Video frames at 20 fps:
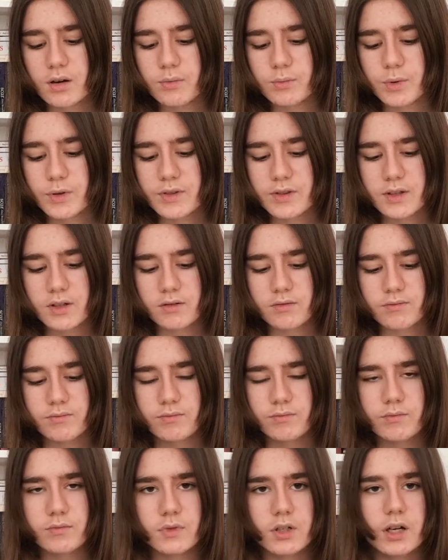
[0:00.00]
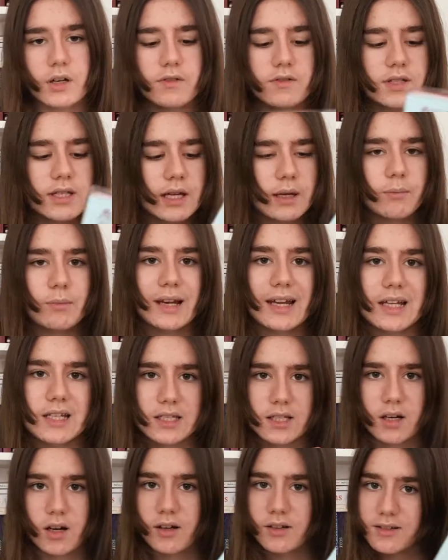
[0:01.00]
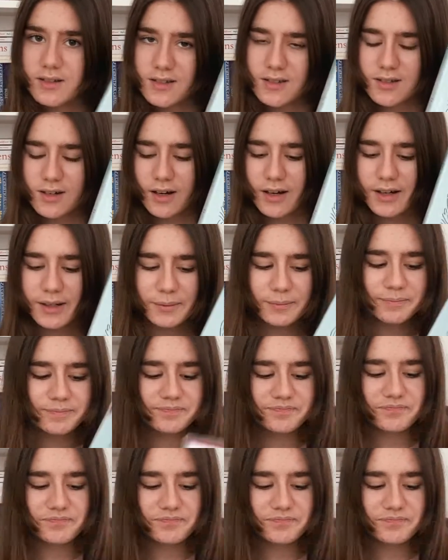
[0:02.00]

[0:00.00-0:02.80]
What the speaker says: with the kind of same laser cut design.